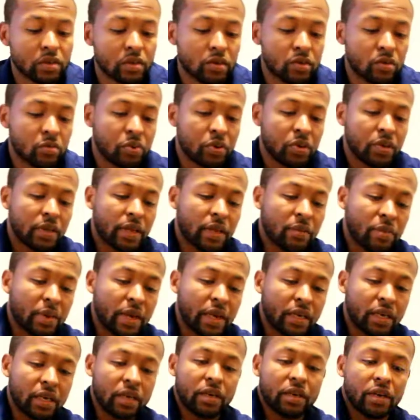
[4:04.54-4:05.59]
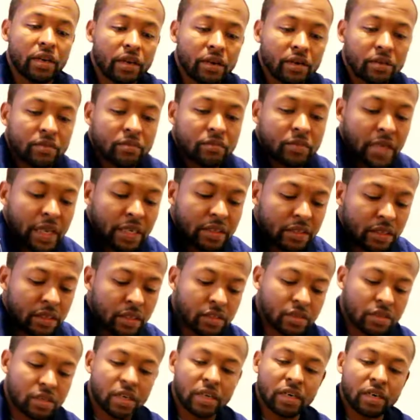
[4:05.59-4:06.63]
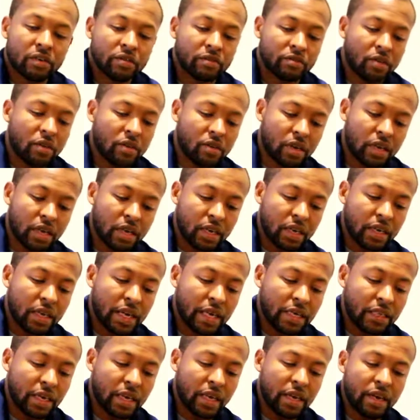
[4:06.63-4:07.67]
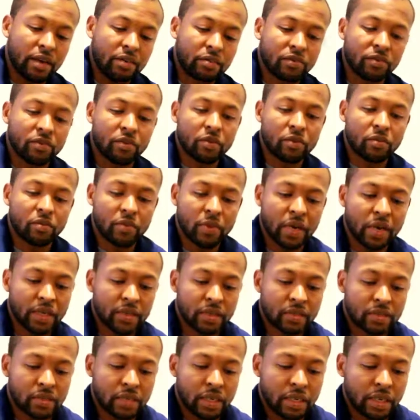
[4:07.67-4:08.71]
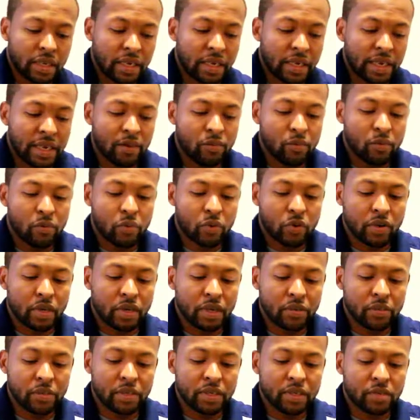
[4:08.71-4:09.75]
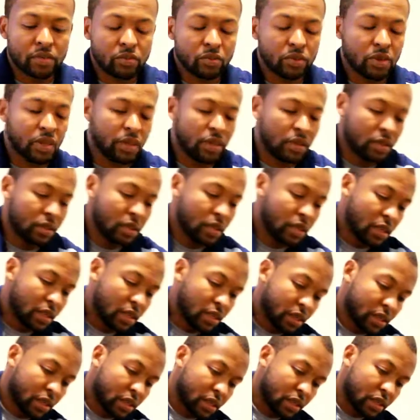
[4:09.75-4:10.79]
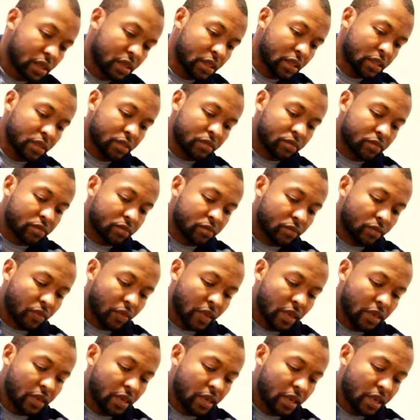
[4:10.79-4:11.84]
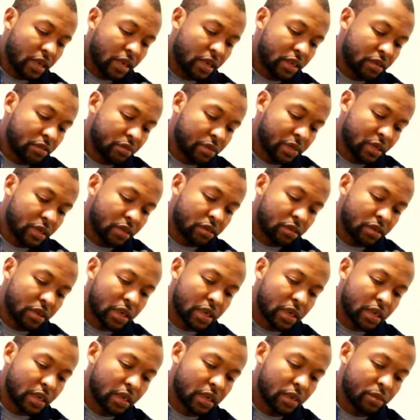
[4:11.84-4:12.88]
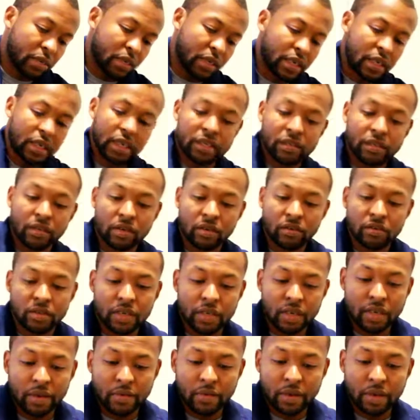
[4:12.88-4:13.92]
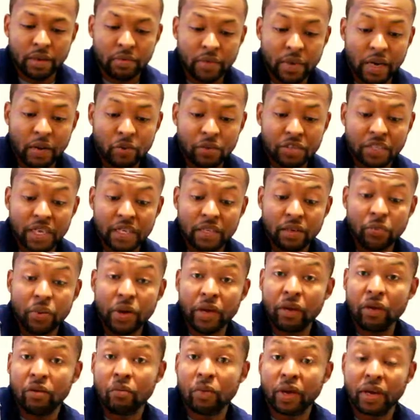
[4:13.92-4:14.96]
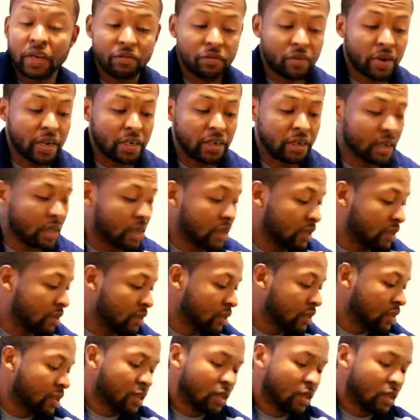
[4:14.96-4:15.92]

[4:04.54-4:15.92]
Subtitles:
So we'll put that back in there. That's good stuff. Okay, got the amps for the mics. I think I got one more coming as well. Yeah, long time coming, guys. Long time. I wish I had a lapel mic right now.